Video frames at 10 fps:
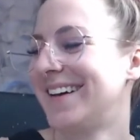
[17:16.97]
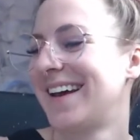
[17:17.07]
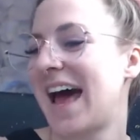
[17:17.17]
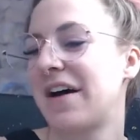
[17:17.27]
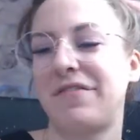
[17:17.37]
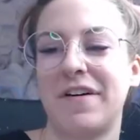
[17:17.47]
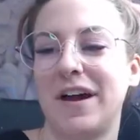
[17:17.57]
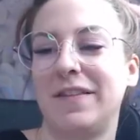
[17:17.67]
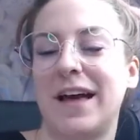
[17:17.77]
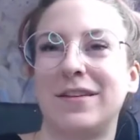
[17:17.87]
Have
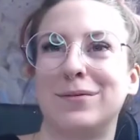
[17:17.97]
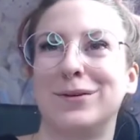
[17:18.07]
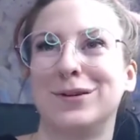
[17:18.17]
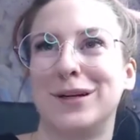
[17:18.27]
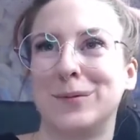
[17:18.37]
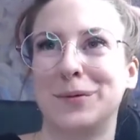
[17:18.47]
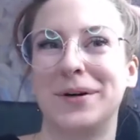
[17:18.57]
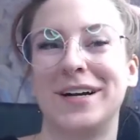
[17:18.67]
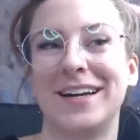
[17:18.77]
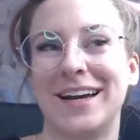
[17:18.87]
fun. That's rule number
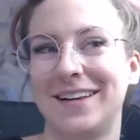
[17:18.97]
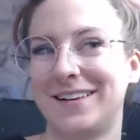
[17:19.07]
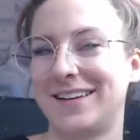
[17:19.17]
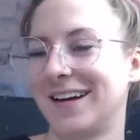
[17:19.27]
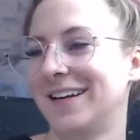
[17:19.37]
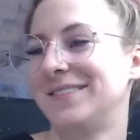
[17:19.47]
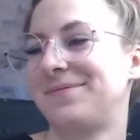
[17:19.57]
one and done.